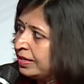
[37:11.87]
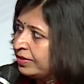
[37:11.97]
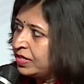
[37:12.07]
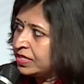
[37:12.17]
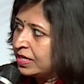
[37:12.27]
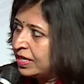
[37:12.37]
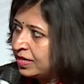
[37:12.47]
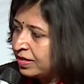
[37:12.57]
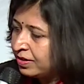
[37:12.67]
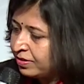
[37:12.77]

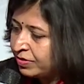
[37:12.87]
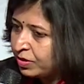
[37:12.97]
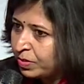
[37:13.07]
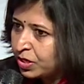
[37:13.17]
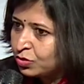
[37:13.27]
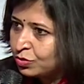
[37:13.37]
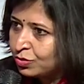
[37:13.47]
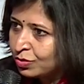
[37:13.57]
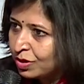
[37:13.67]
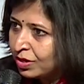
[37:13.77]
recently with the Me
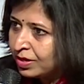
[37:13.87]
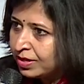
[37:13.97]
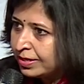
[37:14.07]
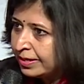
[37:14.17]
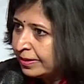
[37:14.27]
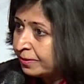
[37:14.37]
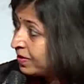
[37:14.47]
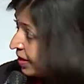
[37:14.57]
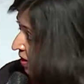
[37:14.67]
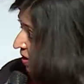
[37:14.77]
Too
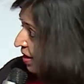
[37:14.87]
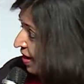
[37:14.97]
thing,